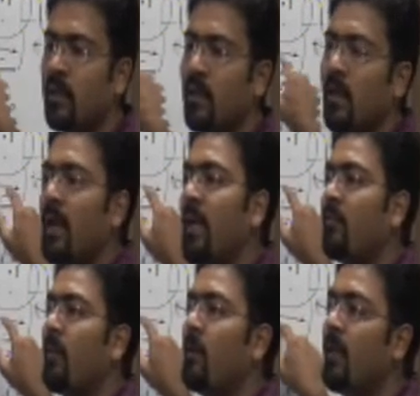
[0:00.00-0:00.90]
It will
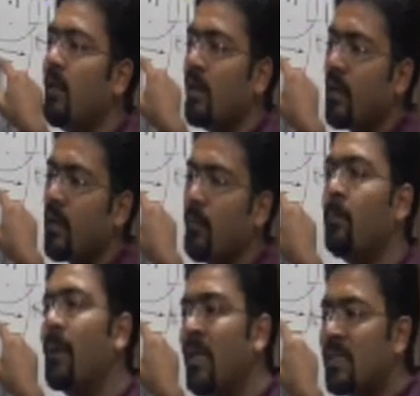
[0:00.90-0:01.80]
be like, I mean, B
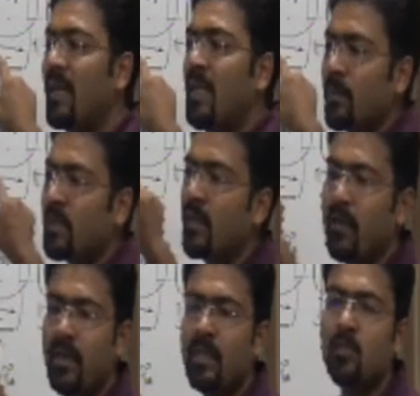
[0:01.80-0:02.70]
is 80% and A
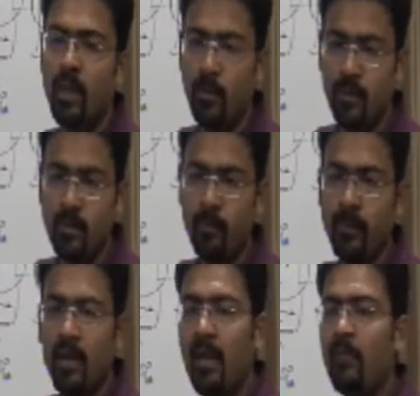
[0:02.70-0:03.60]
is 20%.
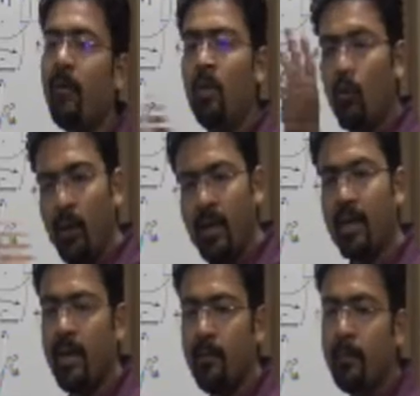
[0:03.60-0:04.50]
If I do it again,
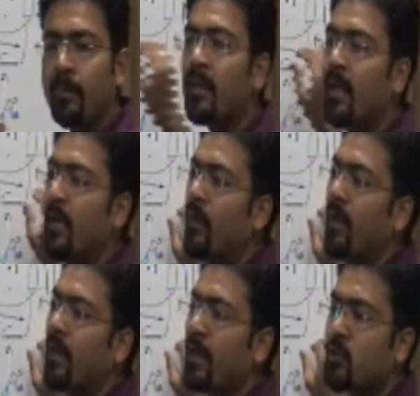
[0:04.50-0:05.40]
it will
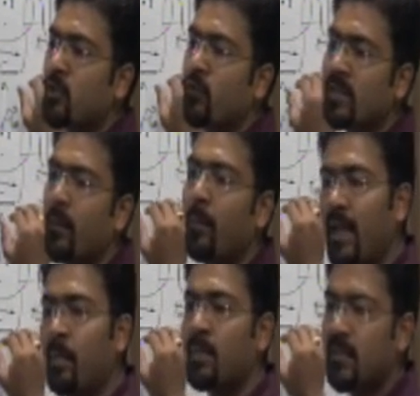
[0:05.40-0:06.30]
increase to, for example, 10%,
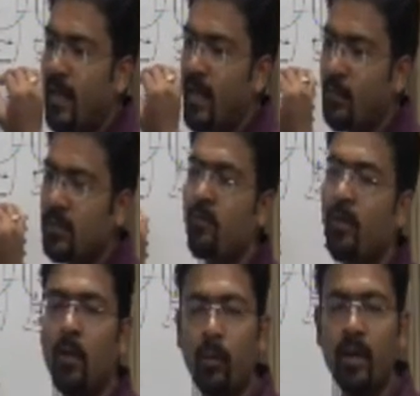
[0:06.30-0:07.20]
90%. If I do
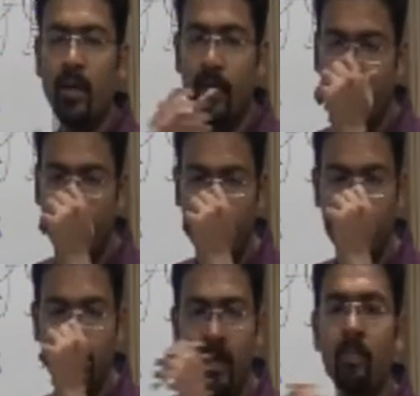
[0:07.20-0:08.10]
it again, it will
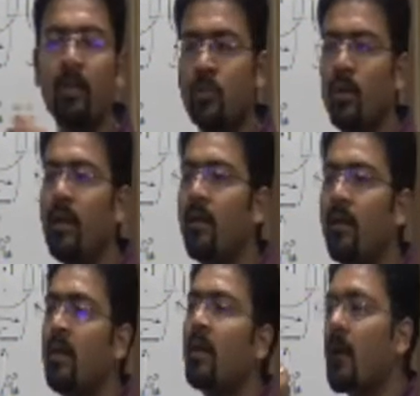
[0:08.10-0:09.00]
eventually
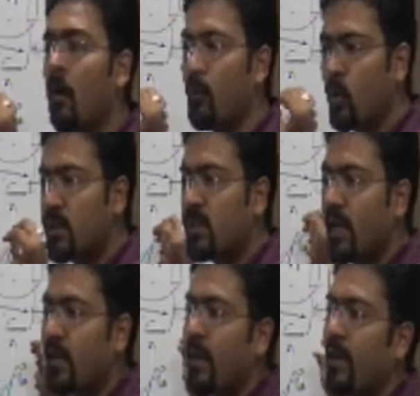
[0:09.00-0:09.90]
come to a state
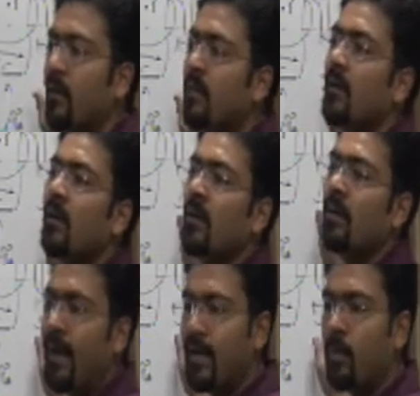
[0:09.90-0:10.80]
like
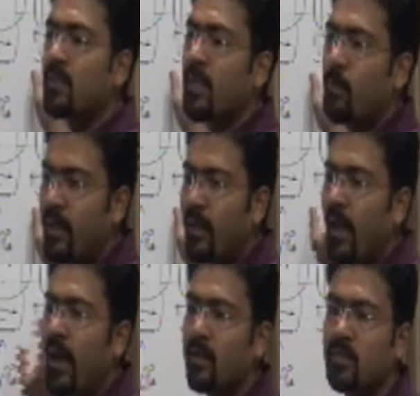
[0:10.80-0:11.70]
100% B
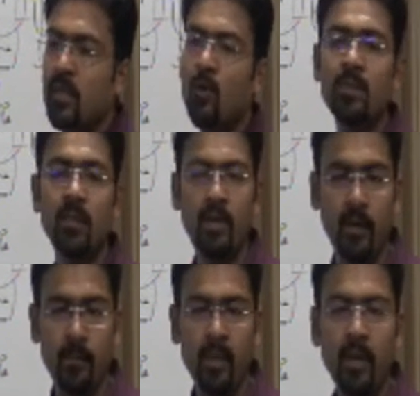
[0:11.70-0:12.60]
and 0% A.
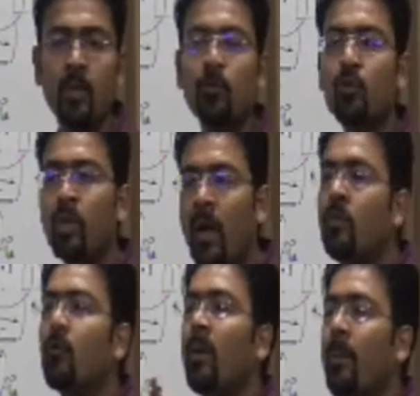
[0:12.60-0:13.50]
So you have to do
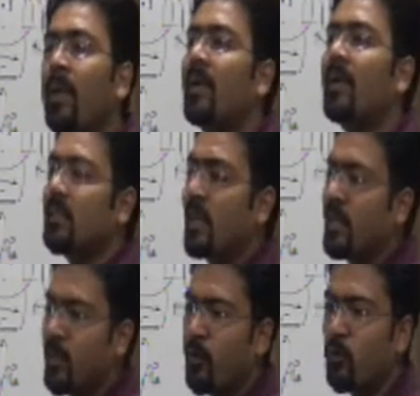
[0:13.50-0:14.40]
repeated distillation
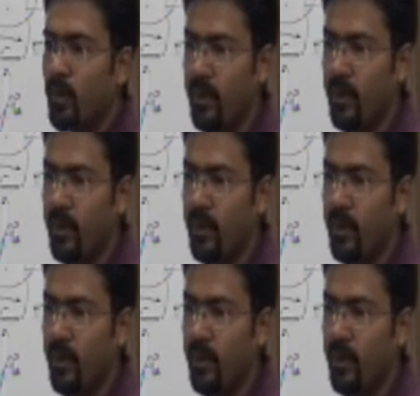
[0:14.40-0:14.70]
usually.